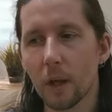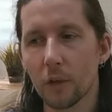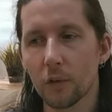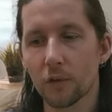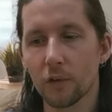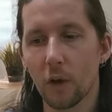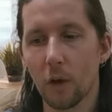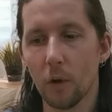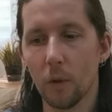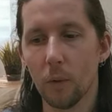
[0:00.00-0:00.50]

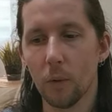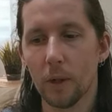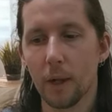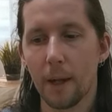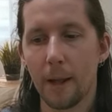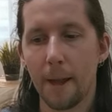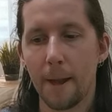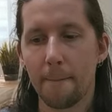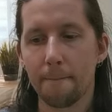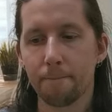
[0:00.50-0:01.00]
So
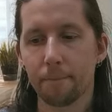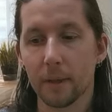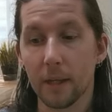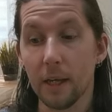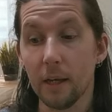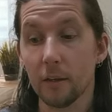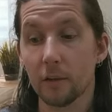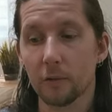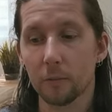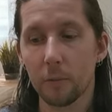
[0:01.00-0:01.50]

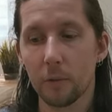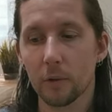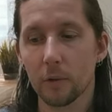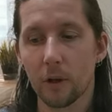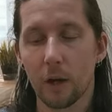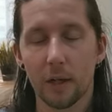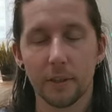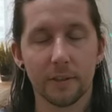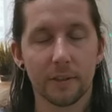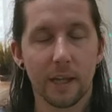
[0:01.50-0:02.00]
yeah, spirit
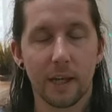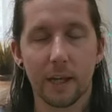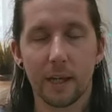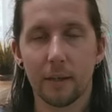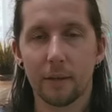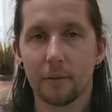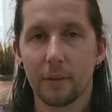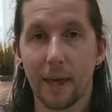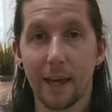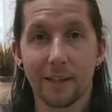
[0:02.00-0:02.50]
guides,
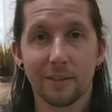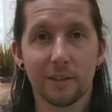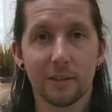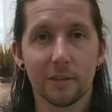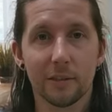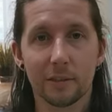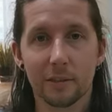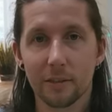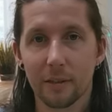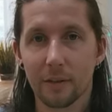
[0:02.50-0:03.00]
they
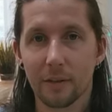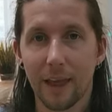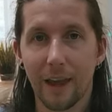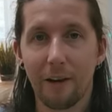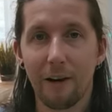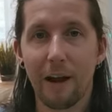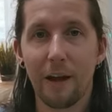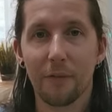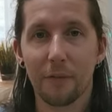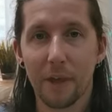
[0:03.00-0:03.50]
exist.
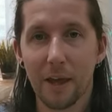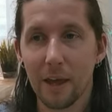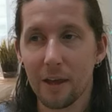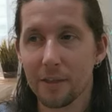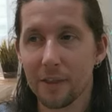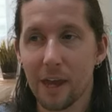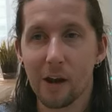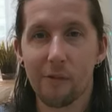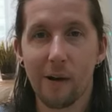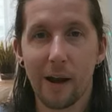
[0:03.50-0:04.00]
They're out
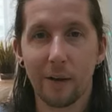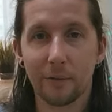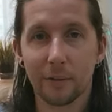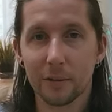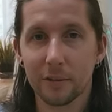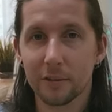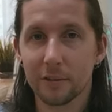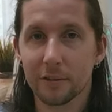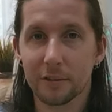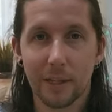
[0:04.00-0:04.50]
there, they're
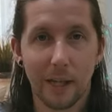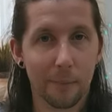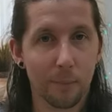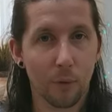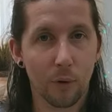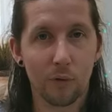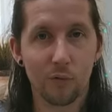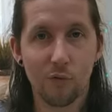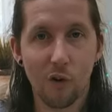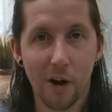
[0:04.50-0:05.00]
around us. They're
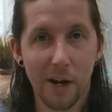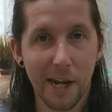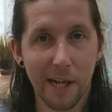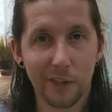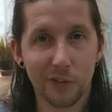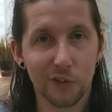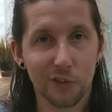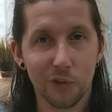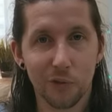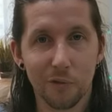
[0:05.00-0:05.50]
probably right
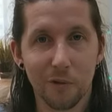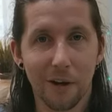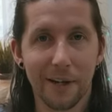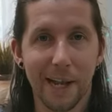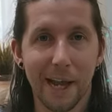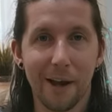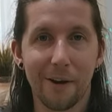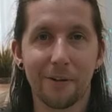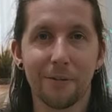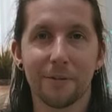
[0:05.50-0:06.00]
next to you right
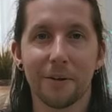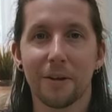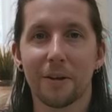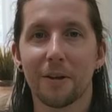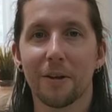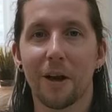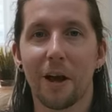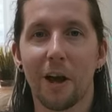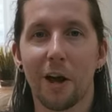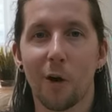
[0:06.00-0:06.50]
now,
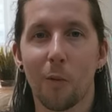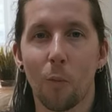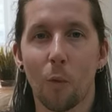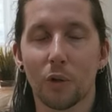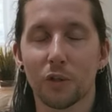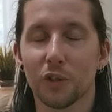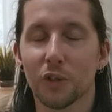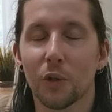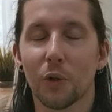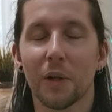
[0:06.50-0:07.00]

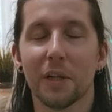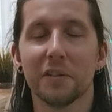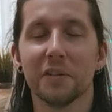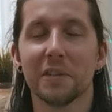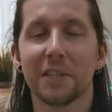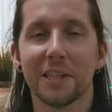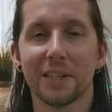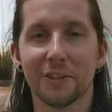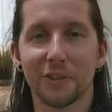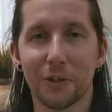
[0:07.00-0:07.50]
watching or
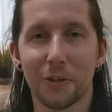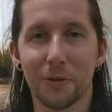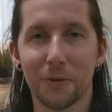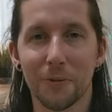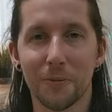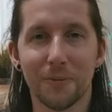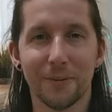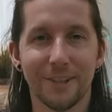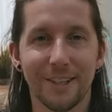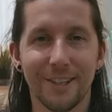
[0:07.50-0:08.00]
listening
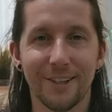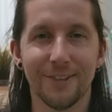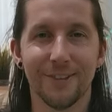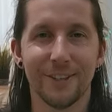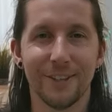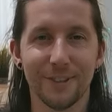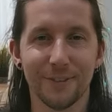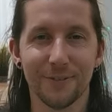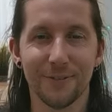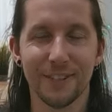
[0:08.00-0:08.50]
to
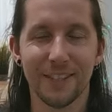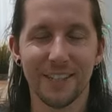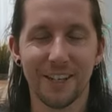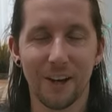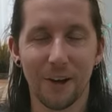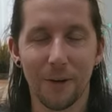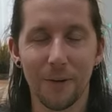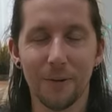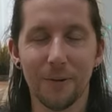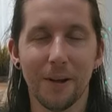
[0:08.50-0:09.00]
this
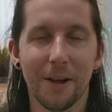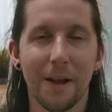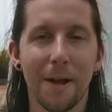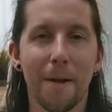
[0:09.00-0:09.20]
video.